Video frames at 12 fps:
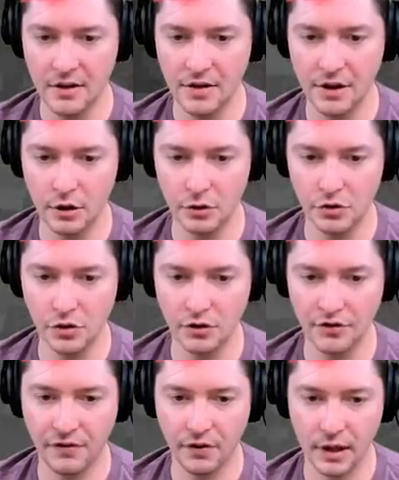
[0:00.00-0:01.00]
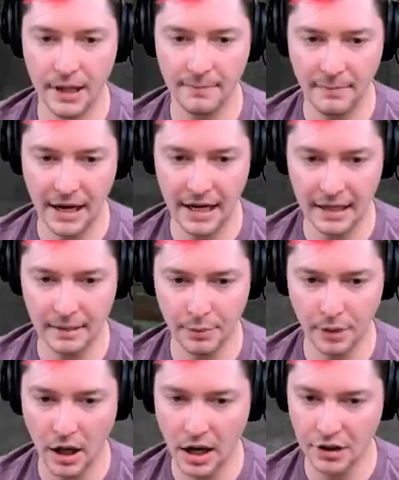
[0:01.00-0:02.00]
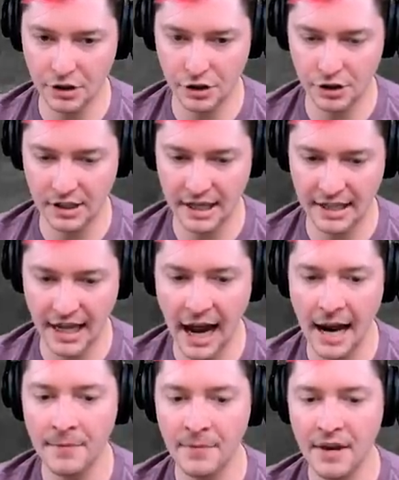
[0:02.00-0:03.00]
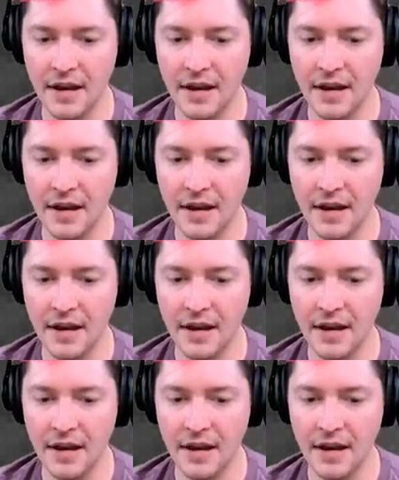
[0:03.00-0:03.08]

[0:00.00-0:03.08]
those fully made blocks just like that.